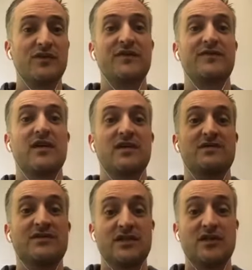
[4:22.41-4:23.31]
think that it
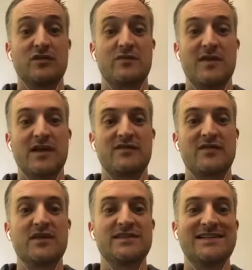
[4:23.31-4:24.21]
was a good reminder for us,